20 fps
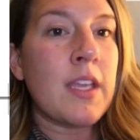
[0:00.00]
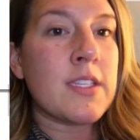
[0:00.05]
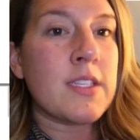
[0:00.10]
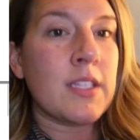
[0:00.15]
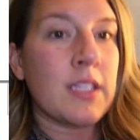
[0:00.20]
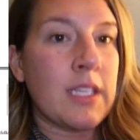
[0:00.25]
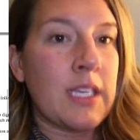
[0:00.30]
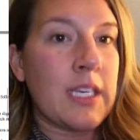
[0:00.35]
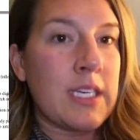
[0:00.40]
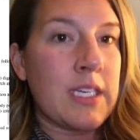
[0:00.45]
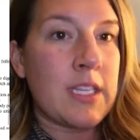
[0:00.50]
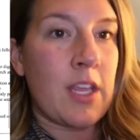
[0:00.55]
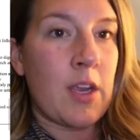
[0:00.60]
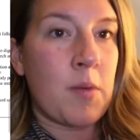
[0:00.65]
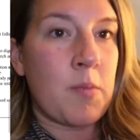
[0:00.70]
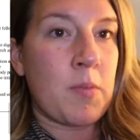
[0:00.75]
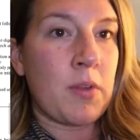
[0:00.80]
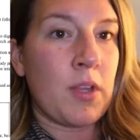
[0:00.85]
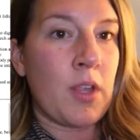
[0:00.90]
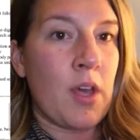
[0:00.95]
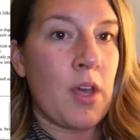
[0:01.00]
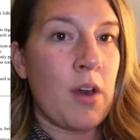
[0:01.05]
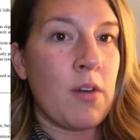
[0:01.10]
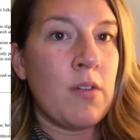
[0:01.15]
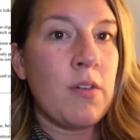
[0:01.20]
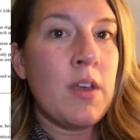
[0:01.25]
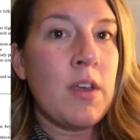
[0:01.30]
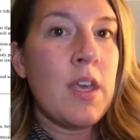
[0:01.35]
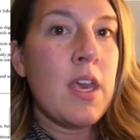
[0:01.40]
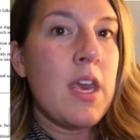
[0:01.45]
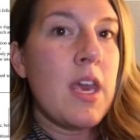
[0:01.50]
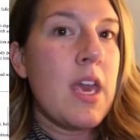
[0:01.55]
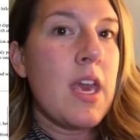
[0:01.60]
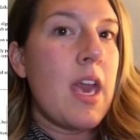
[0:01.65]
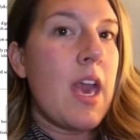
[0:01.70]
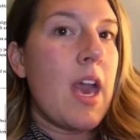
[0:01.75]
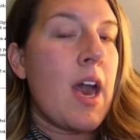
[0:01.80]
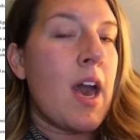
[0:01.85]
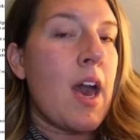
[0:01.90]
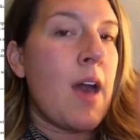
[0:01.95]
It's the link there below,
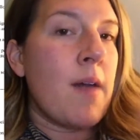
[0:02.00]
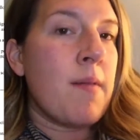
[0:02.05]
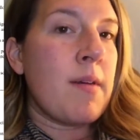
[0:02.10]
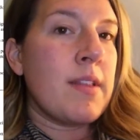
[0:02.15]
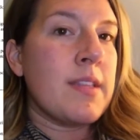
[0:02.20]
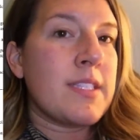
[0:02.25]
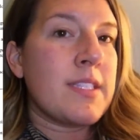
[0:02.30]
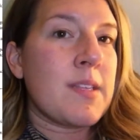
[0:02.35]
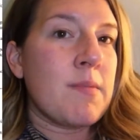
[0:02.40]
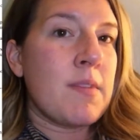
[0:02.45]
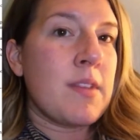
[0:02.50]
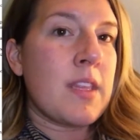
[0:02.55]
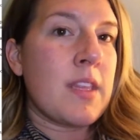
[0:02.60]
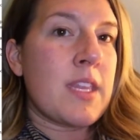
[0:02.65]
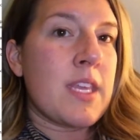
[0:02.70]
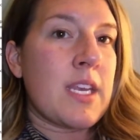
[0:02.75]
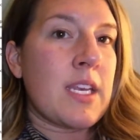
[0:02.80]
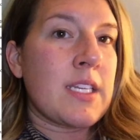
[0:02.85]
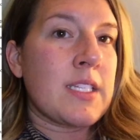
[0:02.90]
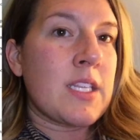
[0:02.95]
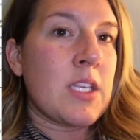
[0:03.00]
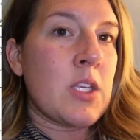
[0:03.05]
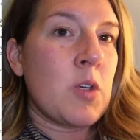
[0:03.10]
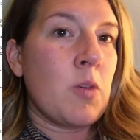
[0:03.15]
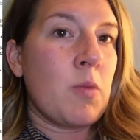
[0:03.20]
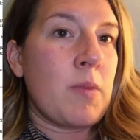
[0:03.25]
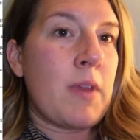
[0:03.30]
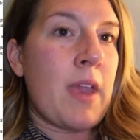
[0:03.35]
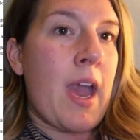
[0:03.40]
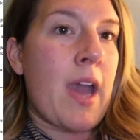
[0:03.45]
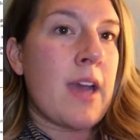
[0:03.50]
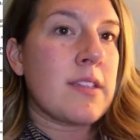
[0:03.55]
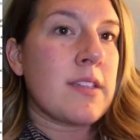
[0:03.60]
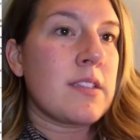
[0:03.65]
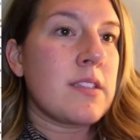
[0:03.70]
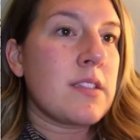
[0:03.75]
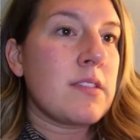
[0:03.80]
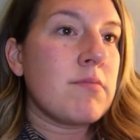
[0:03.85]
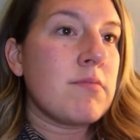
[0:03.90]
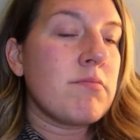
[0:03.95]
and some of the things that you'll be
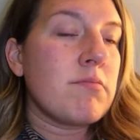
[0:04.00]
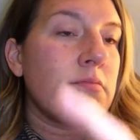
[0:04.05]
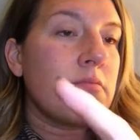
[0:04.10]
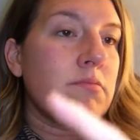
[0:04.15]
asked